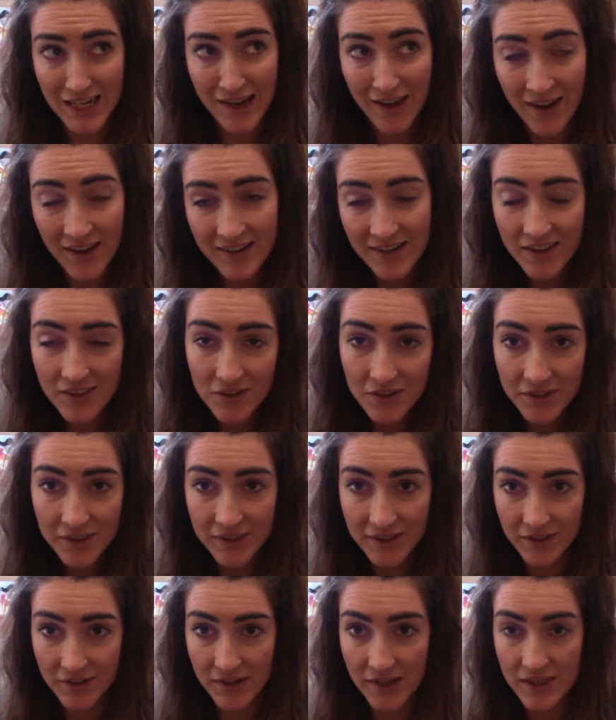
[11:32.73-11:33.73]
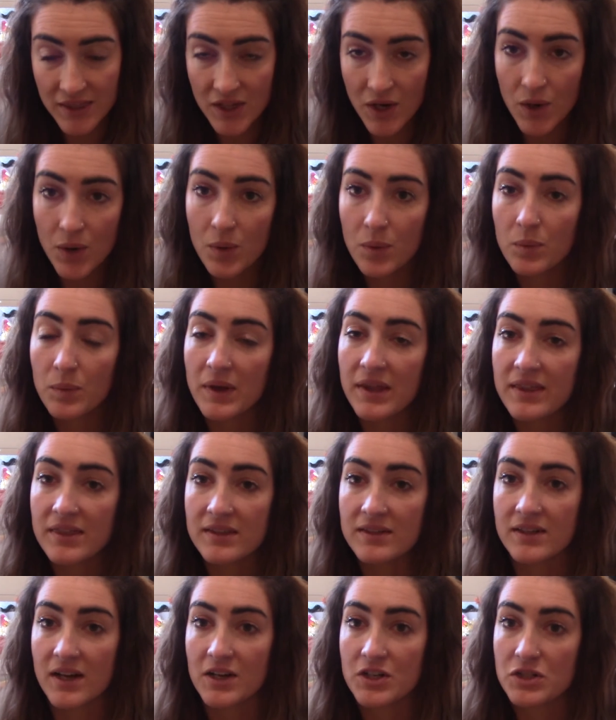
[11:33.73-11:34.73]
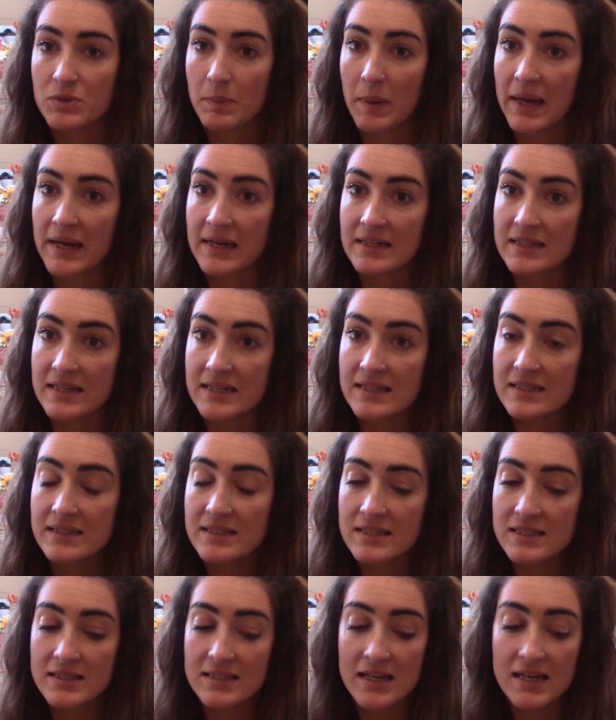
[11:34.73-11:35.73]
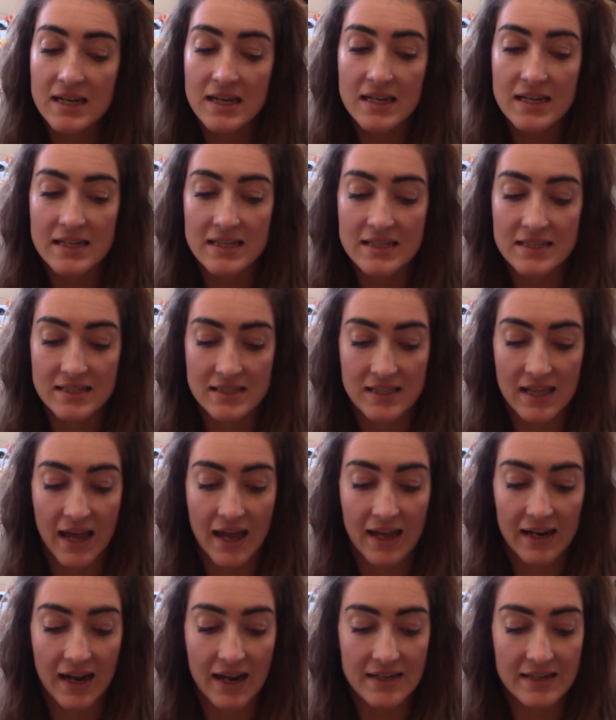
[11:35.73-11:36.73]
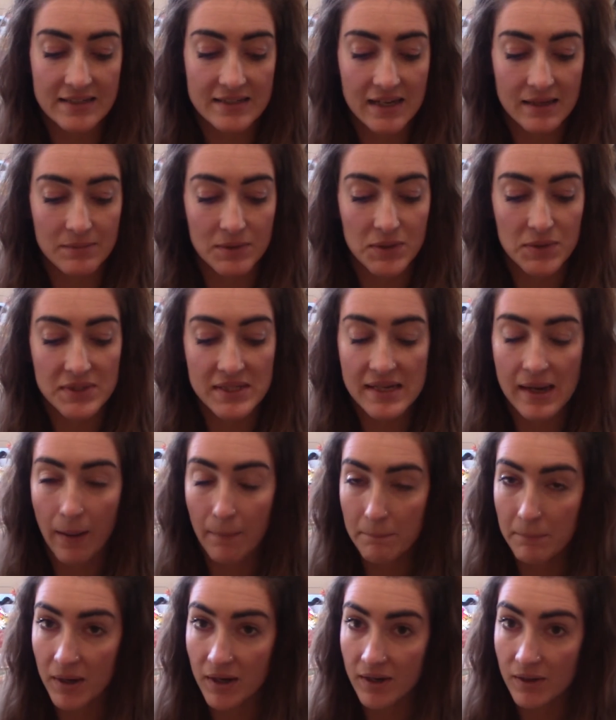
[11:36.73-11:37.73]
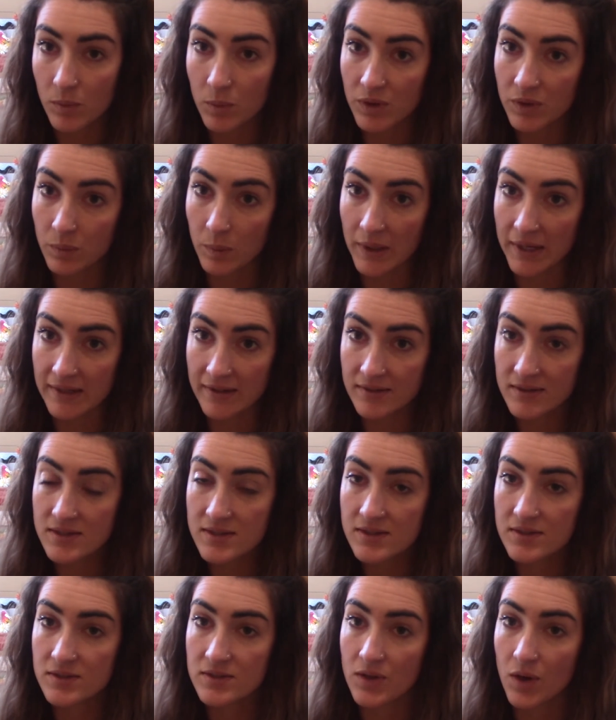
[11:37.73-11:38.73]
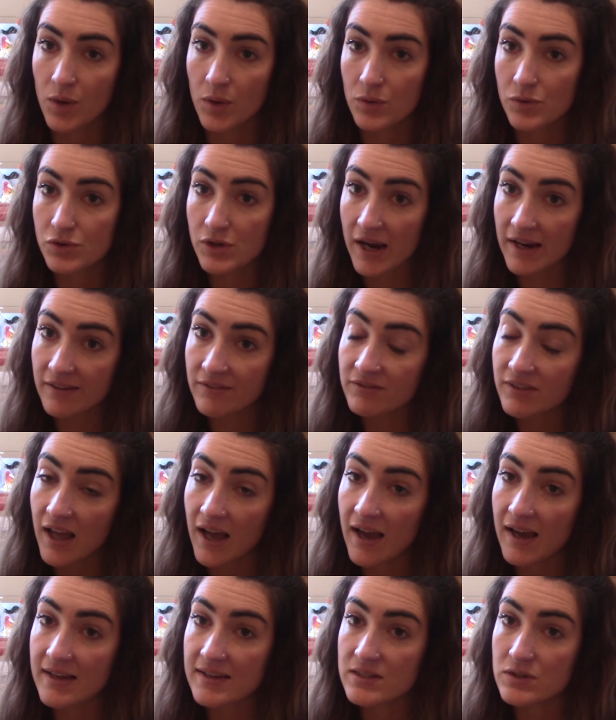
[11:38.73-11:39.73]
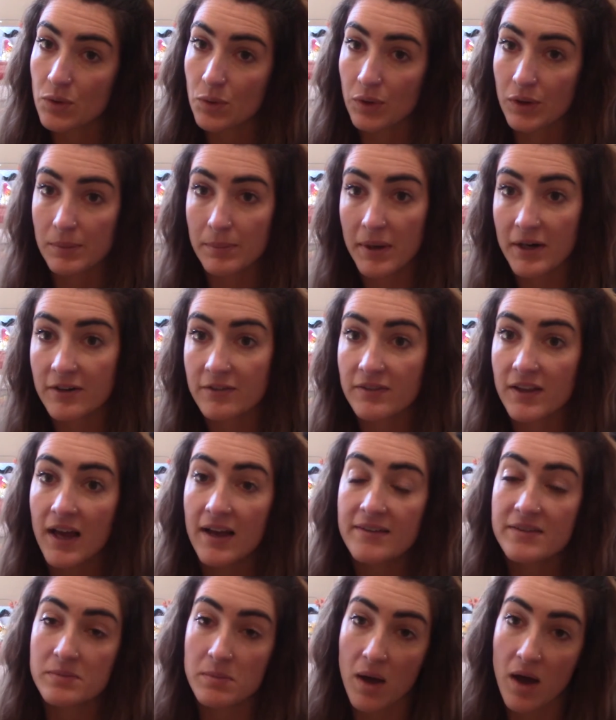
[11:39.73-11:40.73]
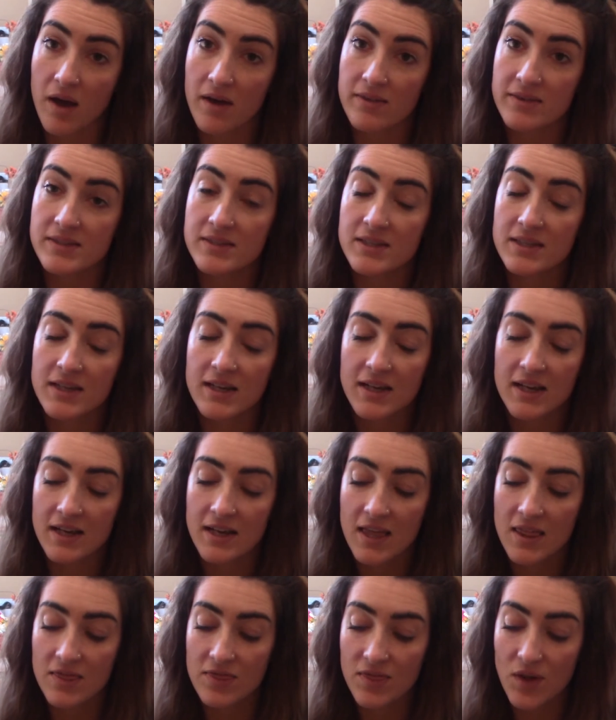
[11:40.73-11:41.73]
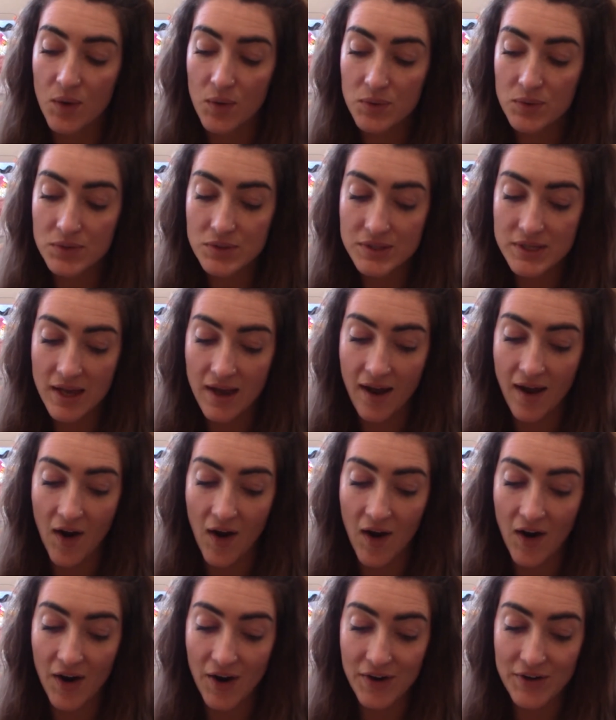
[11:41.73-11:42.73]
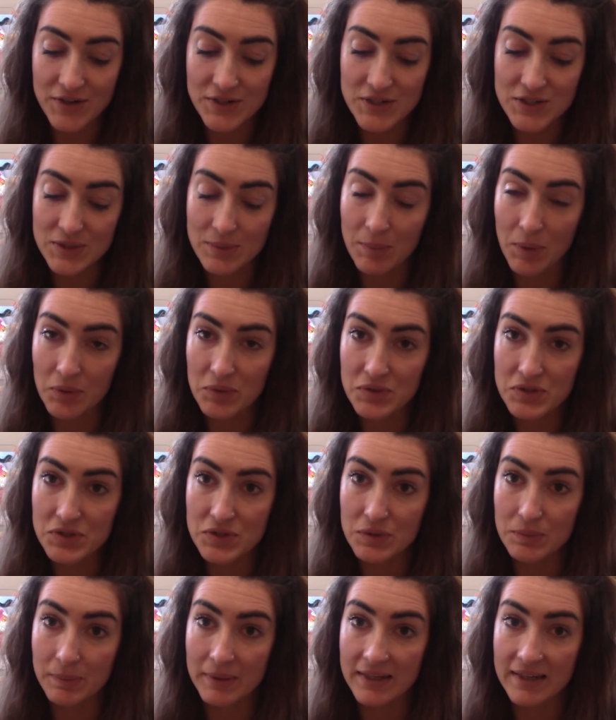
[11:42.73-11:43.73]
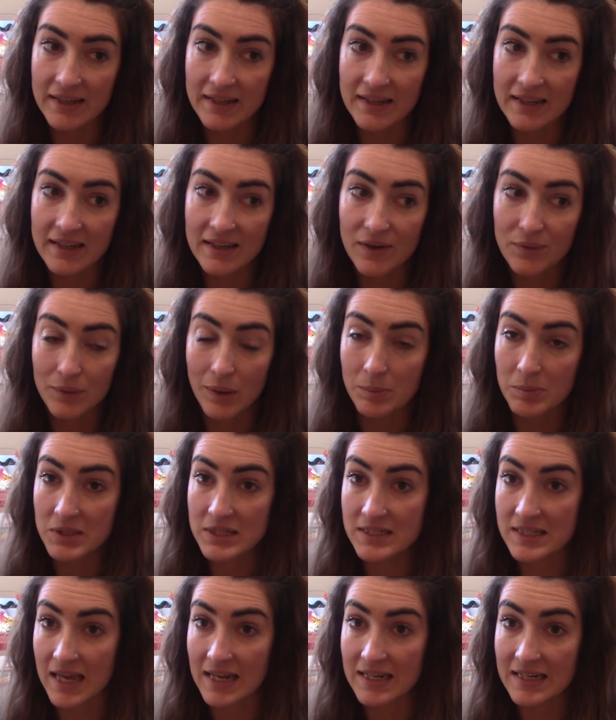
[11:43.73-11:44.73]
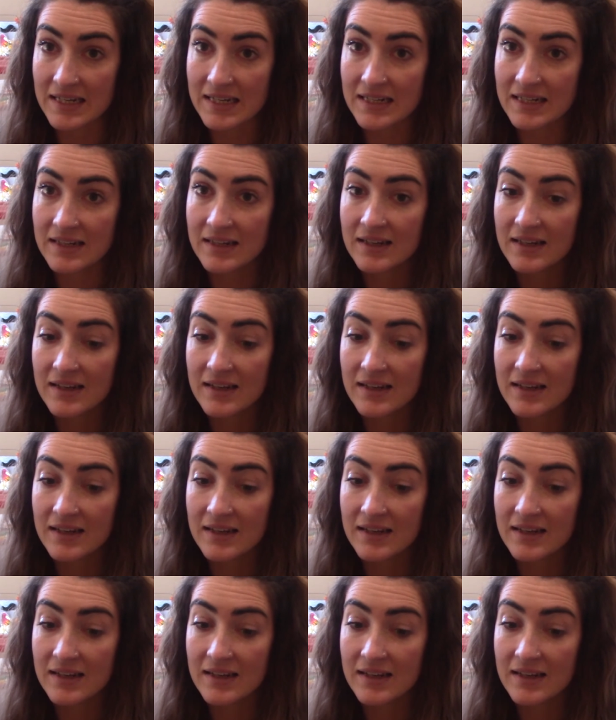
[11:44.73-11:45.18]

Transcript: Another theory though with Dutch paintings is that anytime you see a bug with wings, so dragonflies or butterflies, moths, those are supposed to be represented